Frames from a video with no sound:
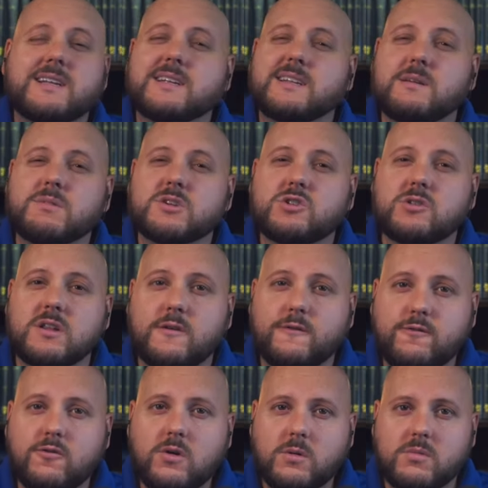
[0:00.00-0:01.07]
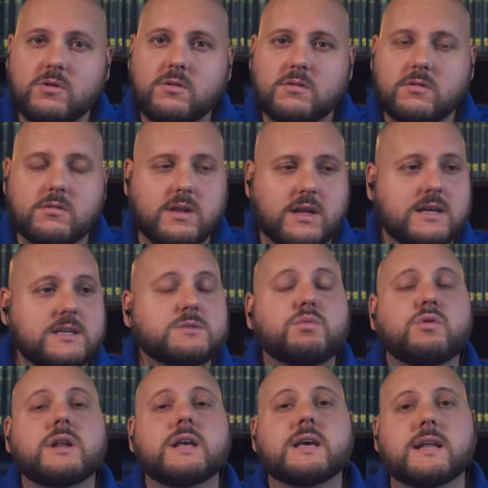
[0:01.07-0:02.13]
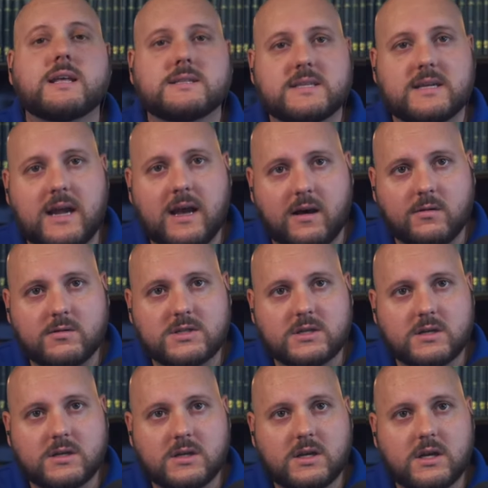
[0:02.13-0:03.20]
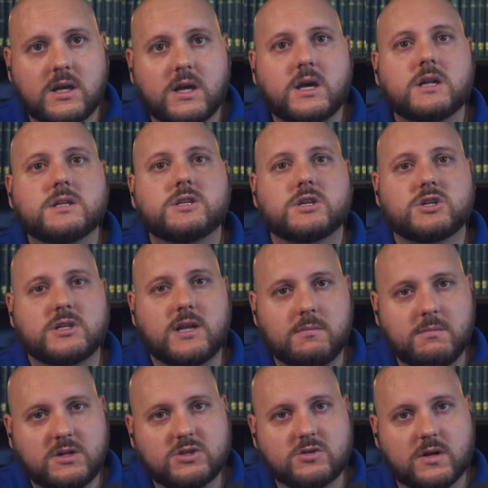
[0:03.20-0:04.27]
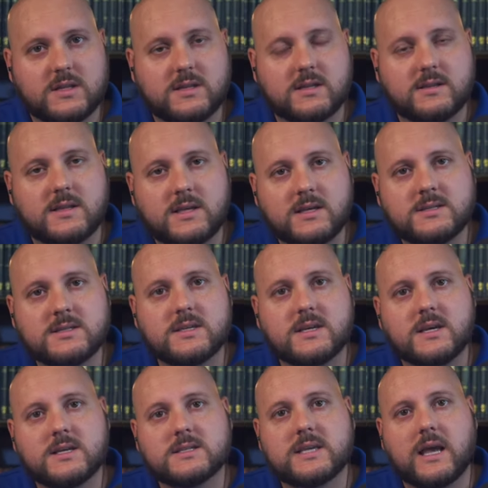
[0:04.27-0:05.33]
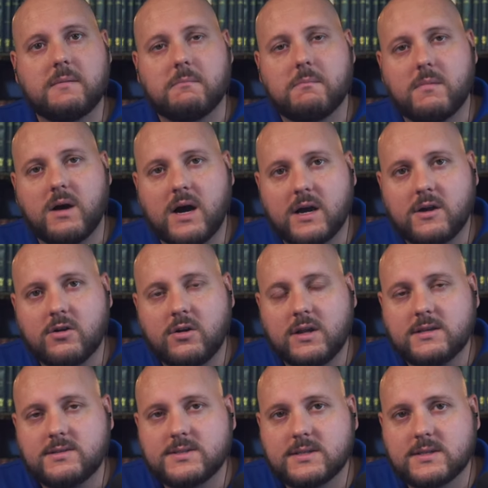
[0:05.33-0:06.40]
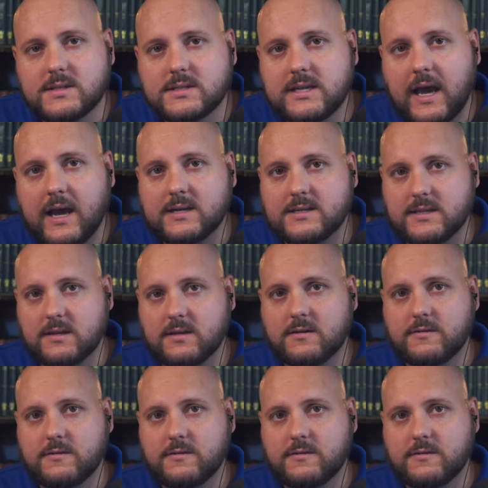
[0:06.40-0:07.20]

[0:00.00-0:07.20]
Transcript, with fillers: to demonstrate the former that he's putting it into doubt to demonstrate that this is a modernist tactic.